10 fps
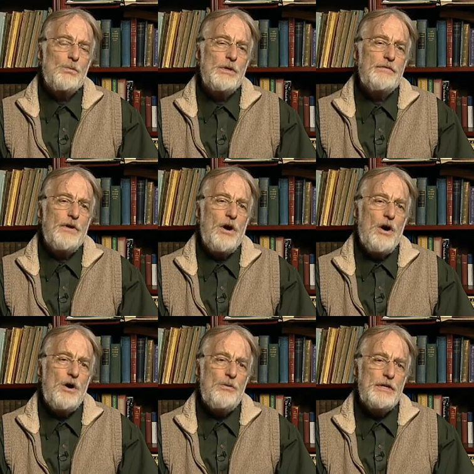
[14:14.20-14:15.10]
we've
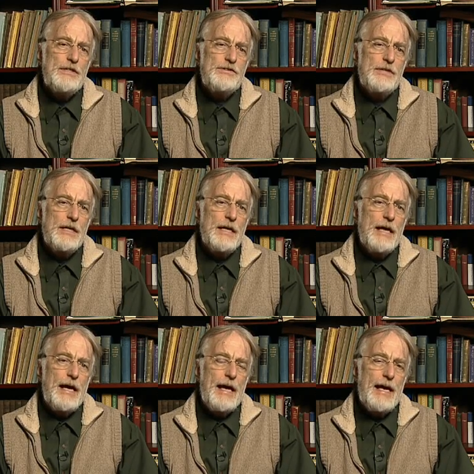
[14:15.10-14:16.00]
always
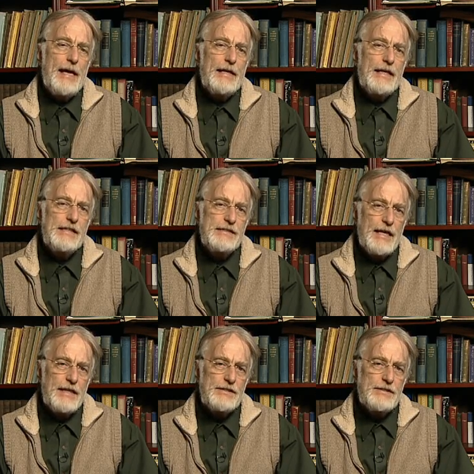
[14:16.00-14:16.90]
had a
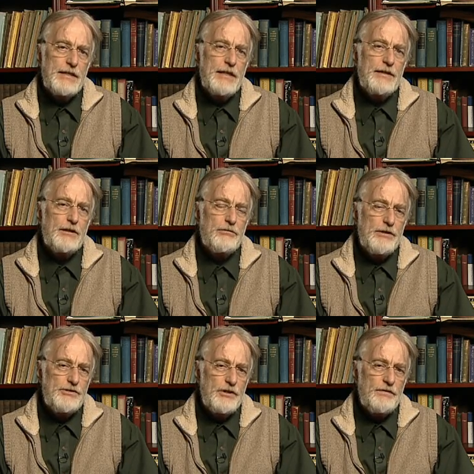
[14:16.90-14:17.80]
sense in the
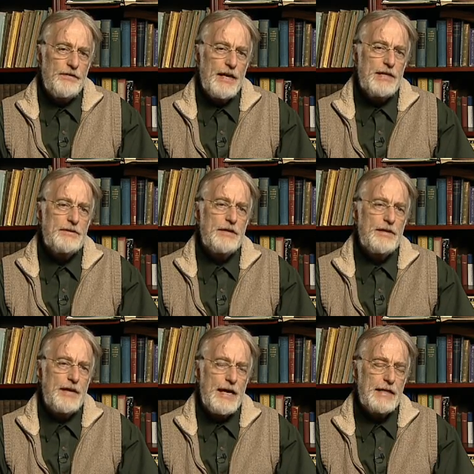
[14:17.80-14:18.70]
Christian faith
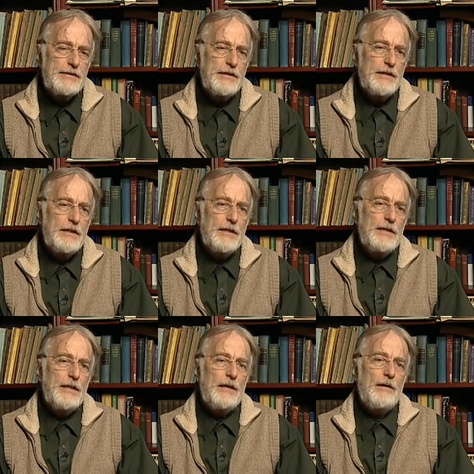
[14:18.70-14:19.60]
that
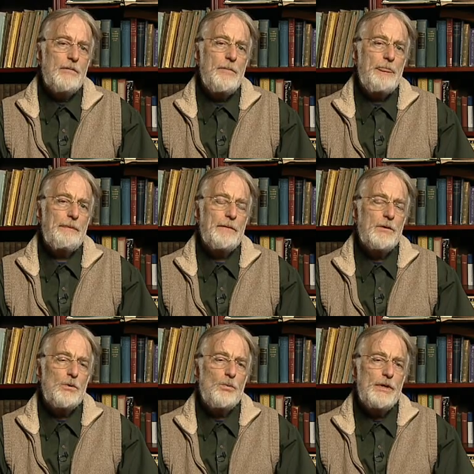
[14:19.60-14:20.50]
um,
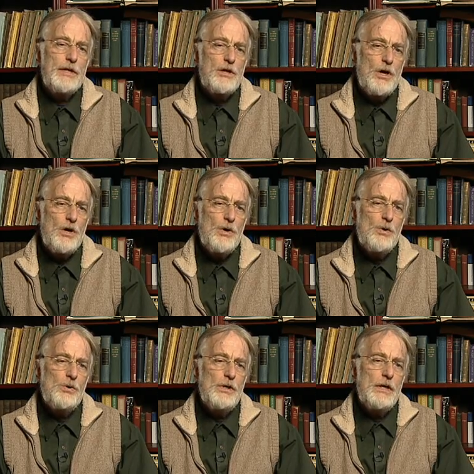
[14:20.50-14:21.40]
we
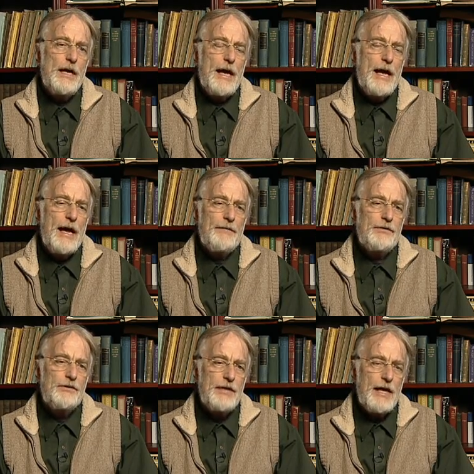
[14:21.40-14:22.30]
go
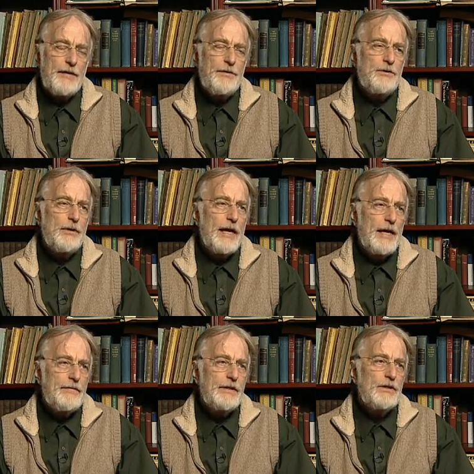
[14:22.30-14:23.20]
after death to a
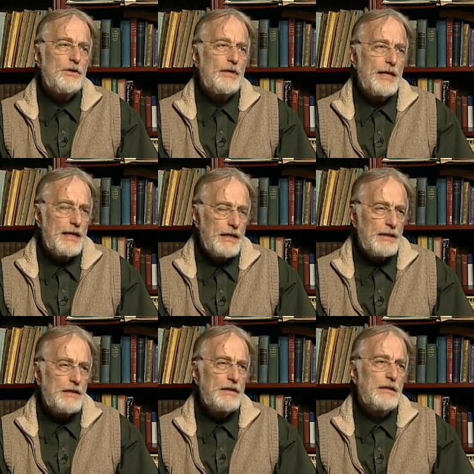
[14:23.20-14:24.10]
heaven or a
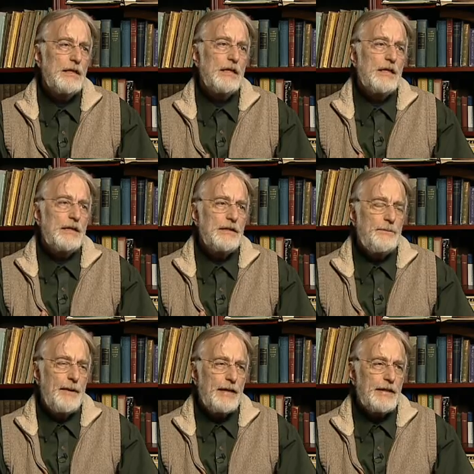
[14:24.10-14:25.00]
hell
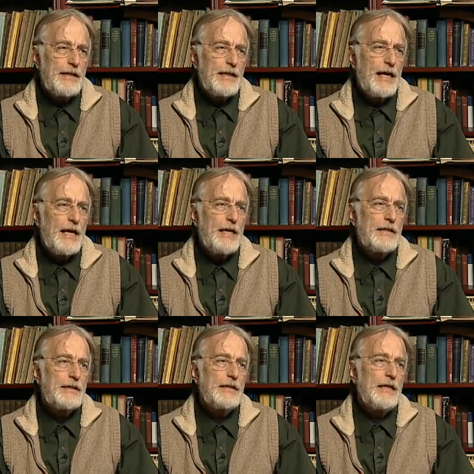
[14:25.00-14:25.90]
depending
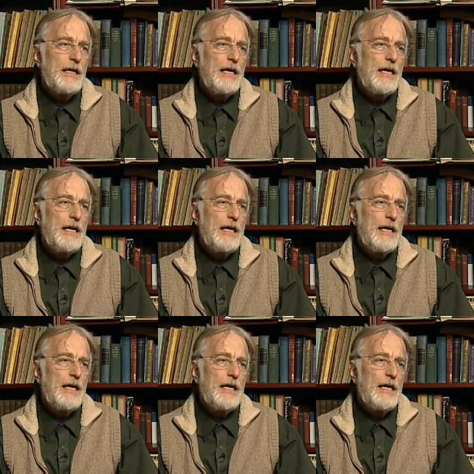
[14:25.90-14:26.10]
on